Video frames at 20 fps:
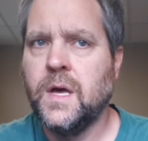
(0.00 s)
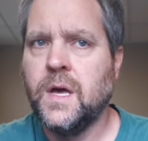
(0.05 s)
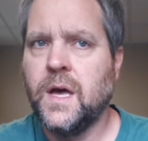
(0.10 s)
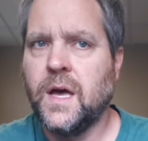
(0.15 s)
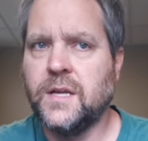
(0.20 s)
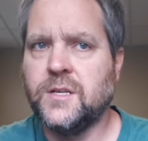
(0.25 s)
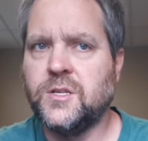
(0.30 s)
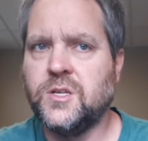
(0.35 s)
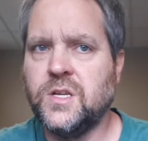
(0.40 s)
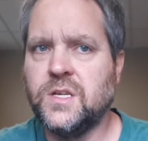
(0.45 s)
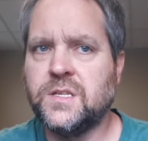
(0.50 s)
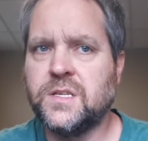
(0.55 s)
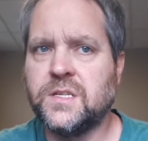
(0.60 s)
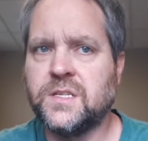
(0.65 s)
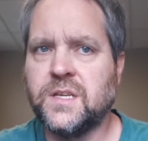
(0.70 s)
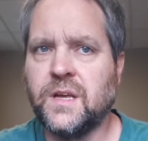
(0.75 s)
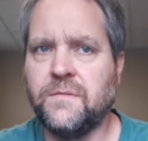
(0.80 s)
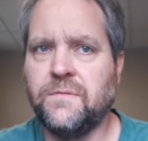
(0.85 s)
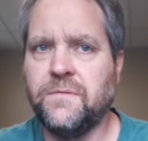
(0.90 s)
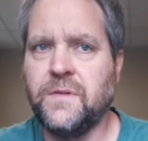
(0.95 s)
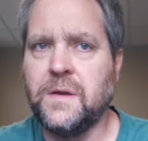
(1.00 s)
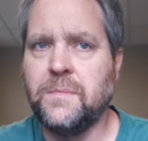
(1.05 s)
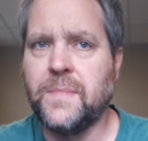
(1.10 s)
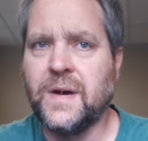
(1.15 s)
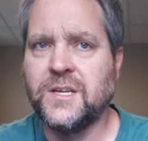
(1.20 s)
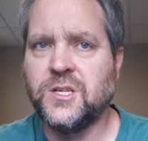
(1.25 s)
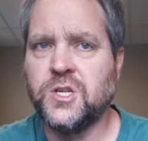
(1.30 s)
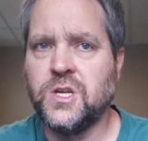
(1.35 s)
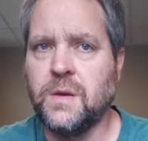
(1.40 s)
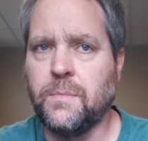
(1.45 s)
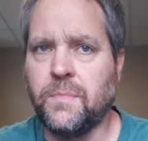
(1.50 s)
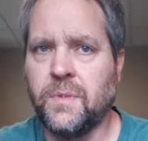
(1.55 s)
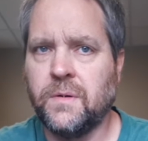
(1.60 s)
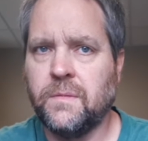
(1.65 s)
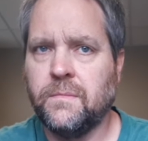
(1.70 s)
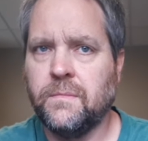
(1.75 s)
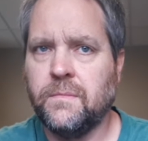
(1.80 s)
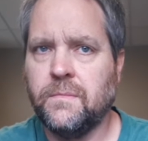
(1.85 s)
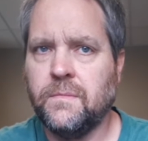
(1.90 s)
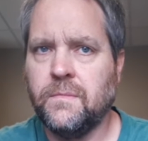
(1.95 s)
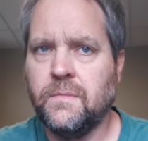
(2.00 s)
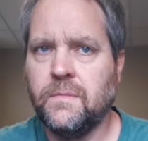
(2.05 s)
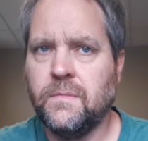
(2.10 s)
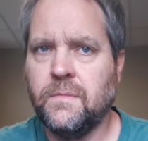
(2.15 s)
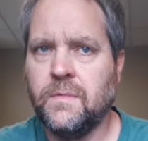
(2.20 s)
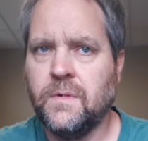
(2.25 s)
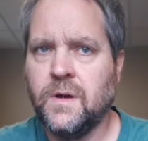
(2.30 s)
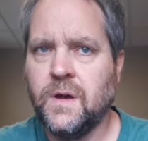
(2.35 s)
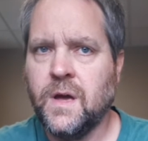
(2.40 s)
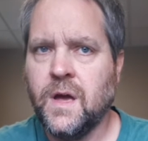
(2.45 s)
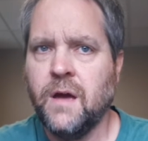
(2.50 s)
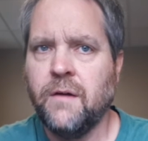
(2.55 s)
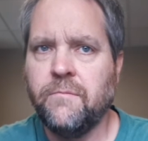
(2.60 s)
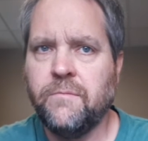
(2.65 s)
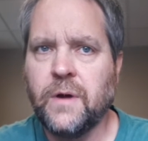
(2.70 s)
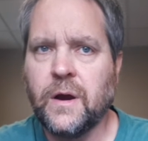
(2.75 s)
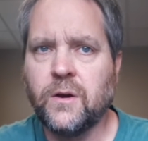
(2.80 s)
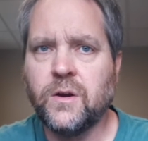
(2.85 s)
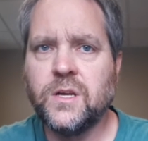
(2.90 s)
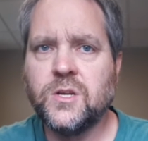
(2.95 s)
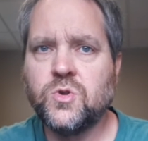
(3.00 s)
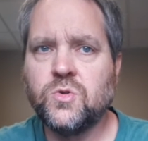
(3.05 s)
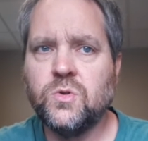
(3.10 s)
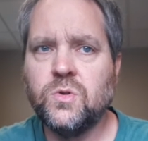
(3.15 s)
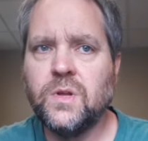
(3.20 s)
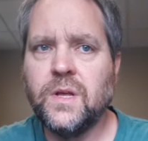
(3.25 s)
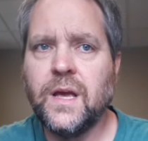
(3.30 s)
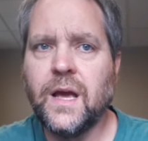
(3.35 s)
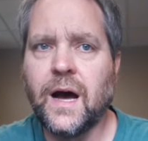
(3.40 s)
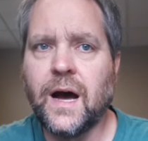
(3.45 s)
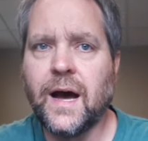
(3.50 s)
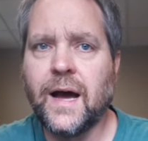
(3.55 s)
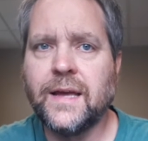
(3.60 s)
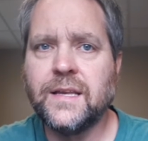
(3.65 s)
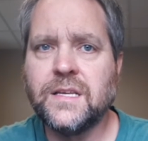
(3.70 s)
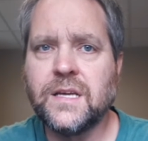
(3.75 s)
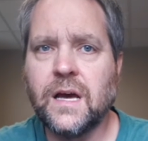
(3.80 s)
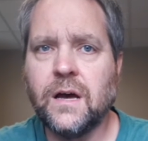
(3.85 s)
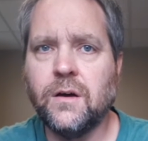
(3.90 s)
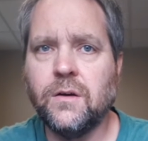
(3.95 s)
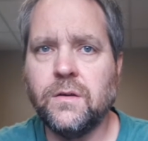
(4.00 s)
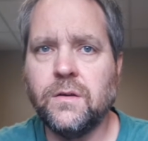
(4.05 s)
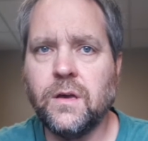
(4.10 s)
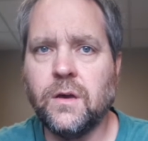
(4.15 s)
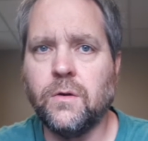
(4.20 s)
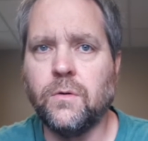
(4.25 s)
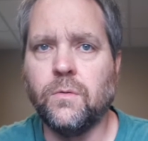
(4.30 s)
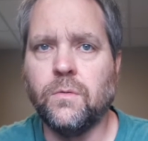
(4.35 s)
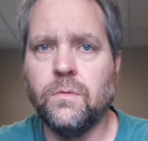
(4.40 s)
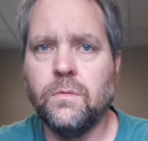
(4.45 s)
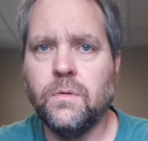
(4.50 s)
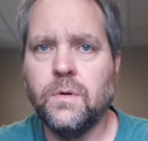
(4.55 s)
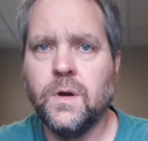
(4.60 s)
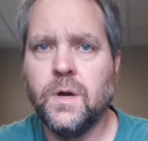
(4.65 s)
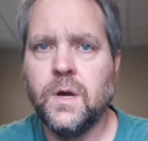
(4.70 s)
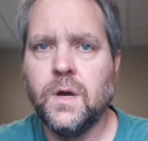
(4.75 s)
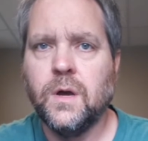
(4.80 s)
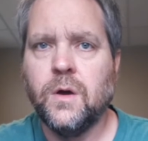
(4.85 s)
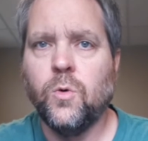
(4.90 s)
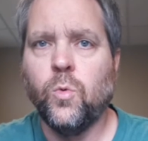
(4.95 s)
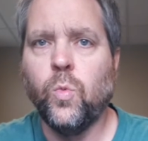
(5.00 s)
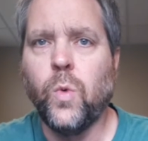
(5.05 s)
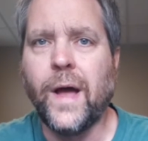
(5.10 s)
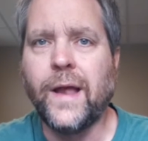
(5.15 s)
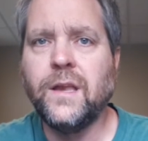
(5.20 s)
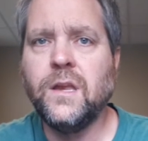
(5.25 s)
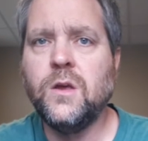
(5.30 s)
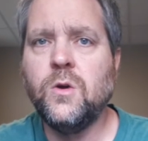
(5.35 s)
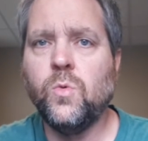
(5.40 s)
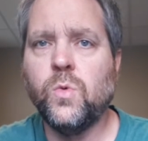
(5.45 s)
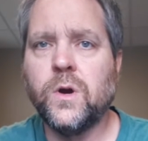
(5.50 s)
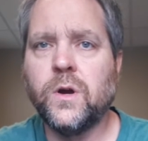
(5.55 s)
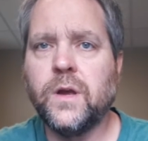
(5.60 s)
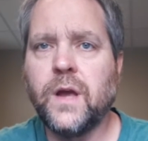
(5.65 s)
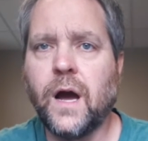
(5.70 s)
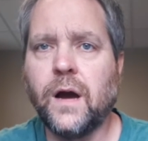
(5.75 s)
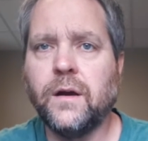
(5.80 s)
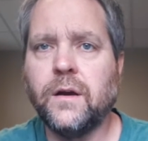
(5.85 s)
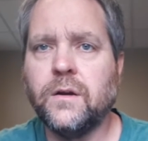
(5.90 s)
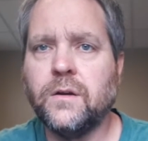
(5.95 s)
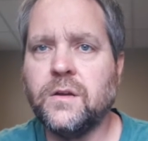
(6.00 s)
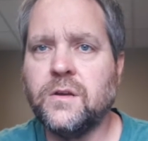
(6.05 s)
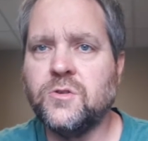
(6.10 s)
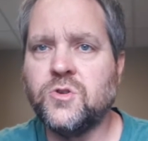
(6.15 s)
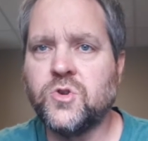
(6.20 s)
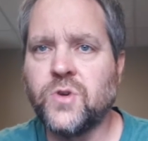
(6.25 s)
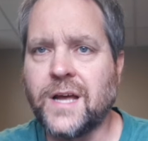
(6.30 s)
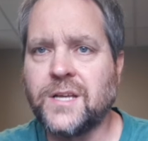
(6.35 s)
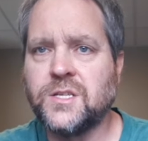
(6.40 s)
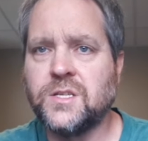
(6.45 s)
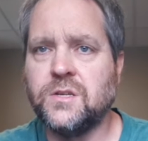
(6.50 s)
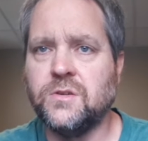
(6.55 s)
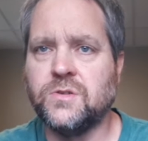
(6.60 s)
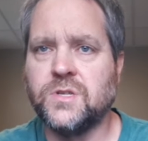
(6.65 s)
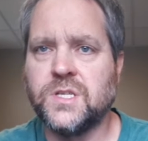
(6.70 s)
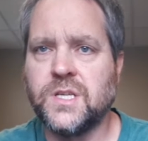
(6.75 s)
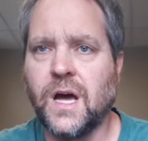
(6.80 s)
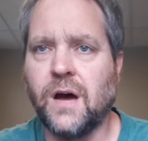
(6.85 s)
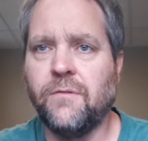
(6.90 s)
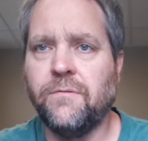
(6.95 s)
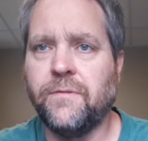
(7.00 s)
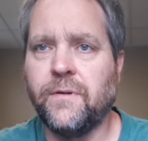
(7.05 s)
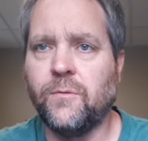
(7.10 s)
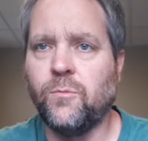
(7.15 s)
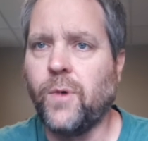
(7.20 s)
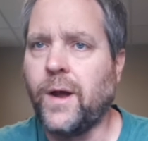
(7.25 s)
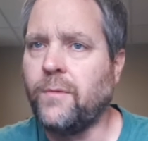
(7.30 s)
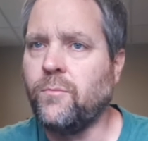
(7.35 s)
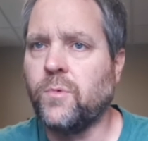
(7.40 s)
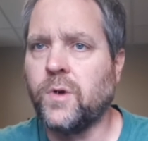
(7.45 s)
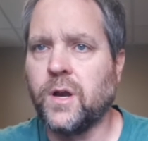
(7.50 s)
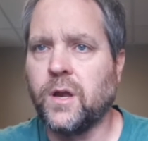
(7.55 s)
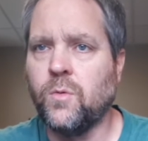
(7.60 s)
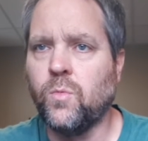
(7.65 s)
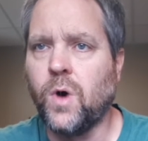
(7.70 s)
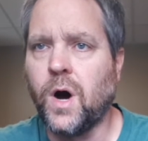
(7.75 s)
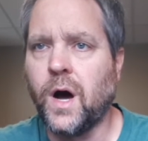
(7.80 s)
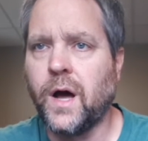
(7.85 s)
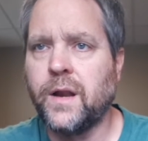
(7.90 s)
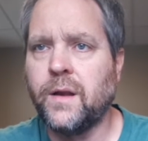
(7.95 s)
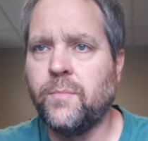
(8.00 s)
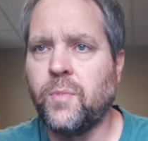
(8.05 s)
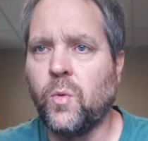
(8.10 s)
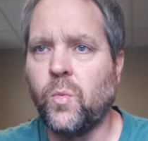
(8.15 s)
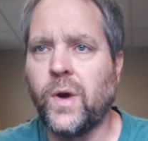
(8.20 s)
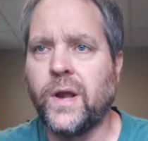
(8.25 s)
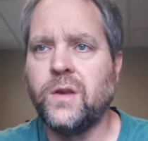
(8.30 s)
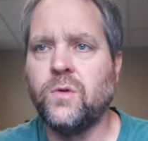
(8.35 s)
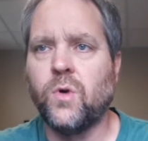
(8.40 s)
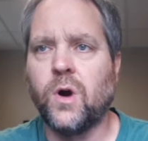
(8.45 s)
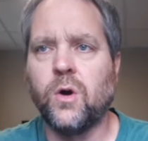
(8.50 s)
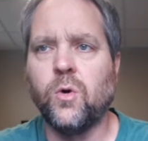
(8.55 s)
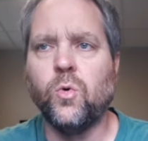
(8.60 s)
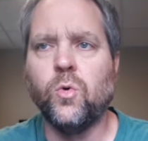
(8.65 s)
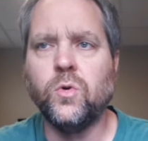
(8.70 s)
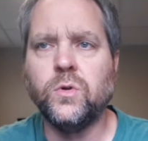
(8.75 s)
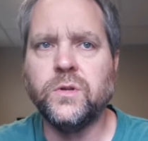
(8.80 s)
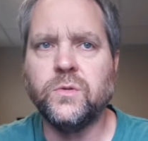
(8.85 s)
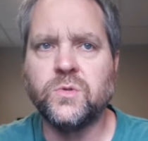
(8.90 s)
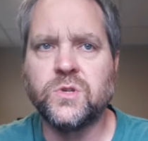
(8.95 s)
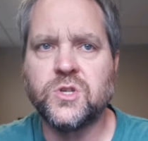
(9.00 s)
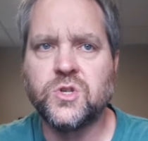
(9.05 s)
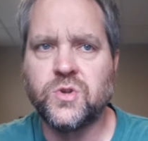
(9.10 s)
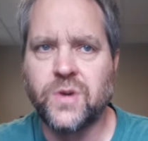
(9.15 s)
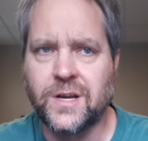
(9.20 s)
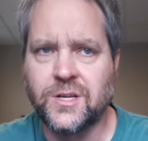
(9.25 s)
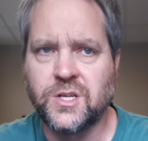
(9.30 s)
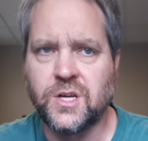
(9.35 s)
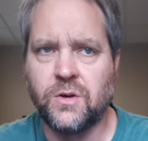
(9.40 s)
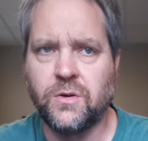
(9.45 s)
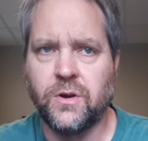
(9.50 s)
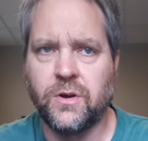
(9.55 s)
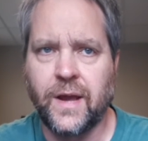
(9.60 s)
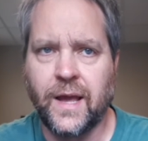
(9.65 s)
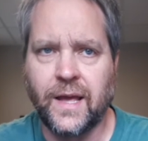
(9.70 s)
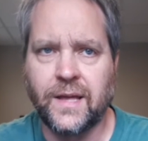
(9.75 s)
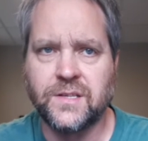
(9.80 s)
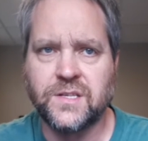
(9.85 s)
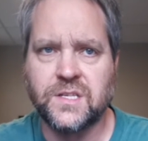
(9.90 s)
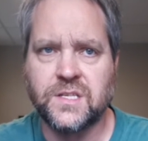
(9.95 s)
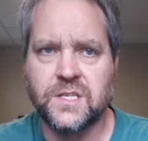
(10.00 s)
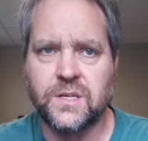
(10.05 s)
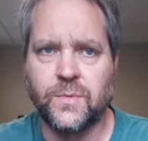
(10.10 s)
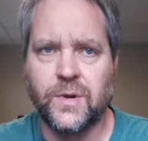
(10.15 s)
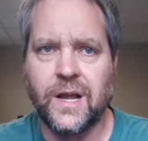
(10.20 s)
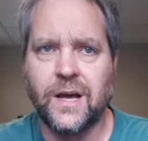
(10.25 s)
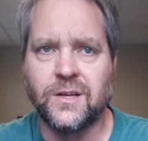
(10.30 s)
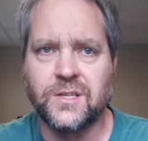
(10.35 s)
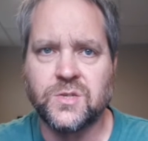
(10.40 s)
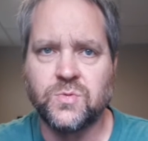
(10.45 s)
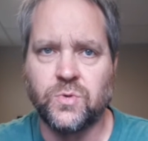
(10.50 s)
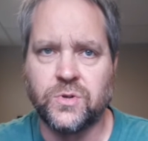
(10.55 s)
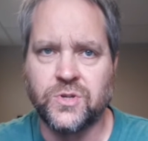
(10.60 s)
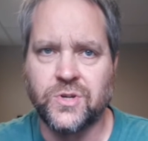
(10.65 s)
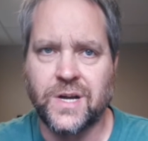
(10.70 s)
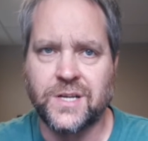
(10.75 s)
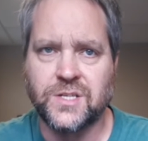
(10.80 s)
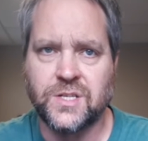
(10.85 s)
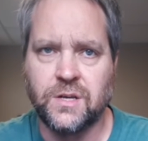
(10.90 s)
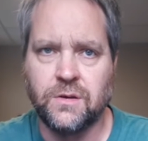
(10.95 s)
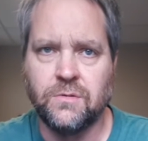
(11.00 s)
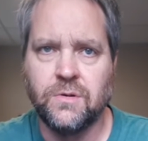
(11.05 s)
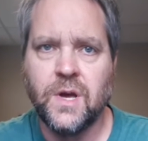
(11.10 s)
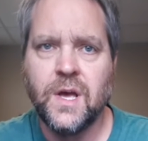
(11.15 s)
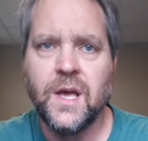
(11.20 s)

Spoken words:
And Jesus said, "Feed my sheep. Very truly I tell you, When you were younger, you dressed yourself and went where you wanted, but when you are old, you will stretch out your hands and someone else will dress you